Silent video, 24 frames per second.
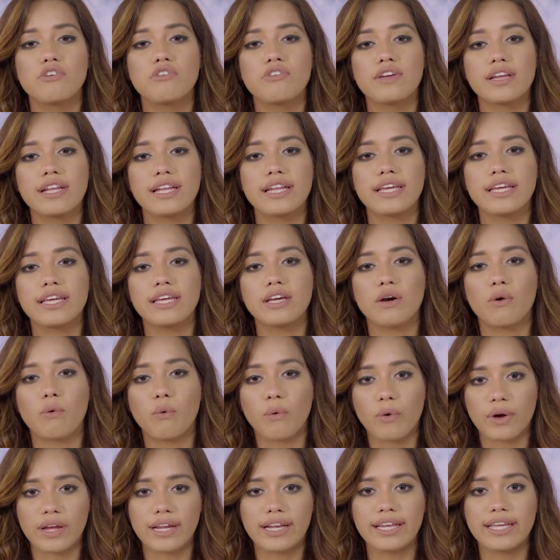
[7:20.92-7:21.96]
really
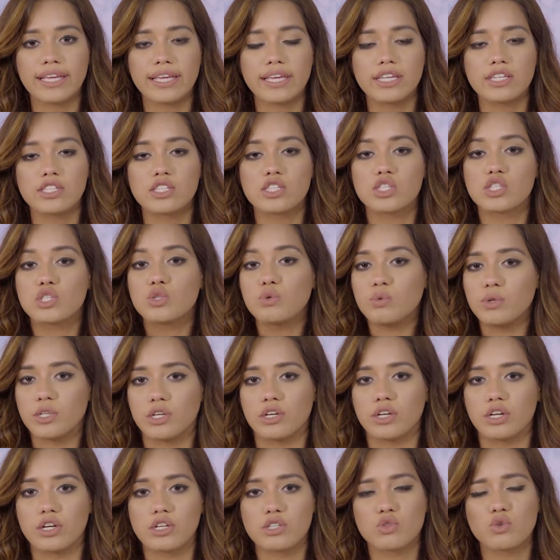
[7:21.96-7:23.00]
oily
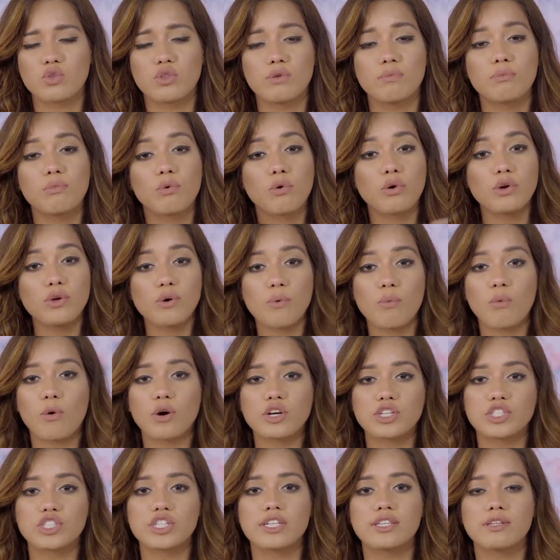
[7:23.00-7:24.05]
sooner. So the more you
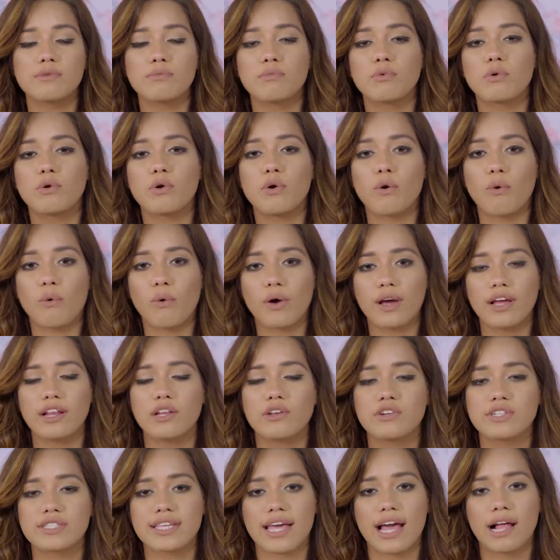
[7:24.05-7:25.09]
wash it, the more oil
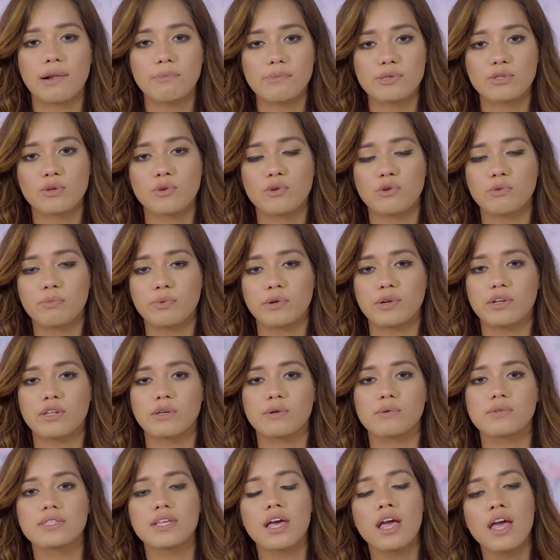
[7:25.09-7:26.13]
your scalp is going to
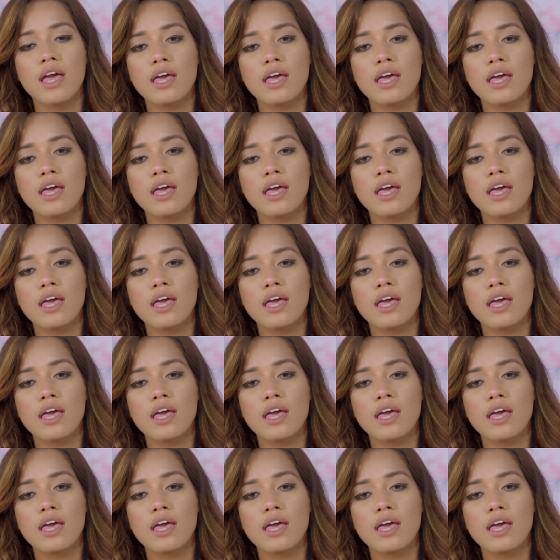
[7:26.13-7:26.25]
produce.